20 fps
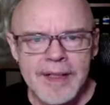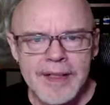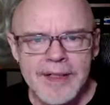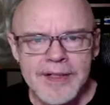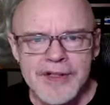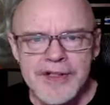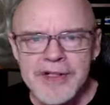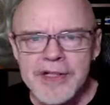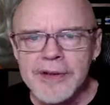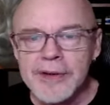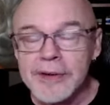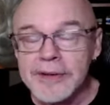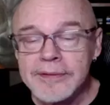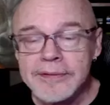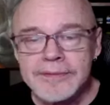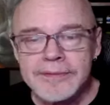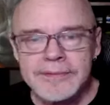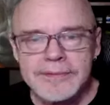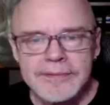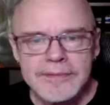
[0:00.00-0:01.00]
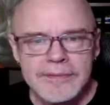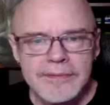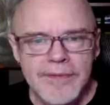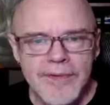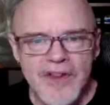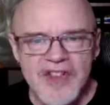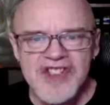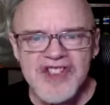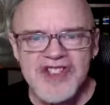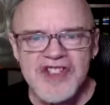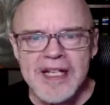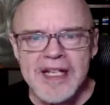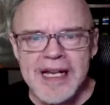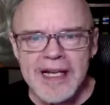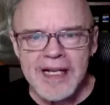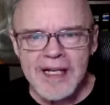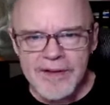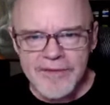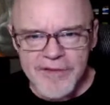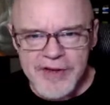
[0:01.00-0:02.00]
Still, the
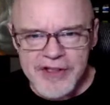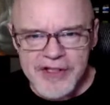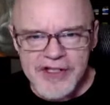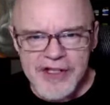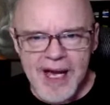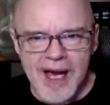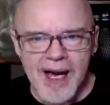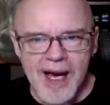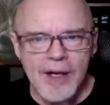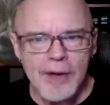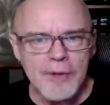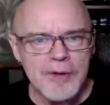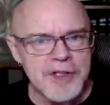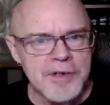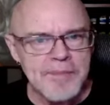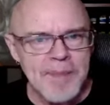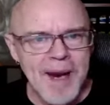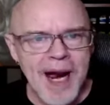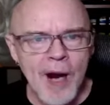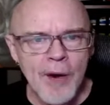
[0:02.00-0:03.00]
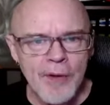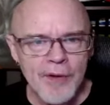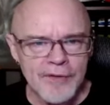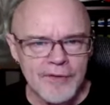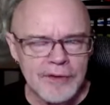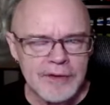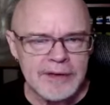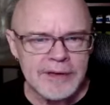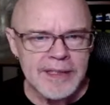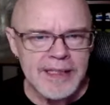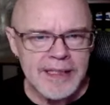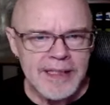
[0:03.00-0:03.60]
stink of the sow was powerful,